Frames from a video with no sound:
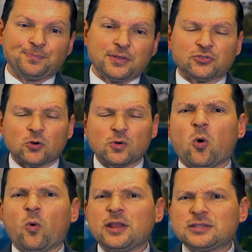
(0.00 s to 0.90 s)
And so
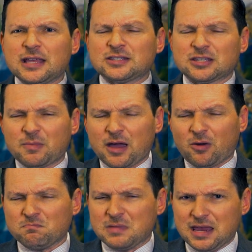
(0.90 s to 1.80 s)
what does that
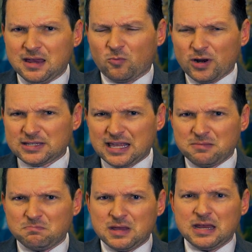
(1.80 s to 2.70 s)
somehow mean? What does that
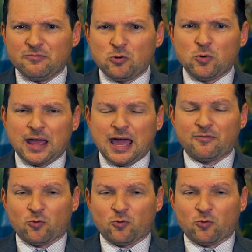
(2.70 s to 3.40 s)
mean if we want to have a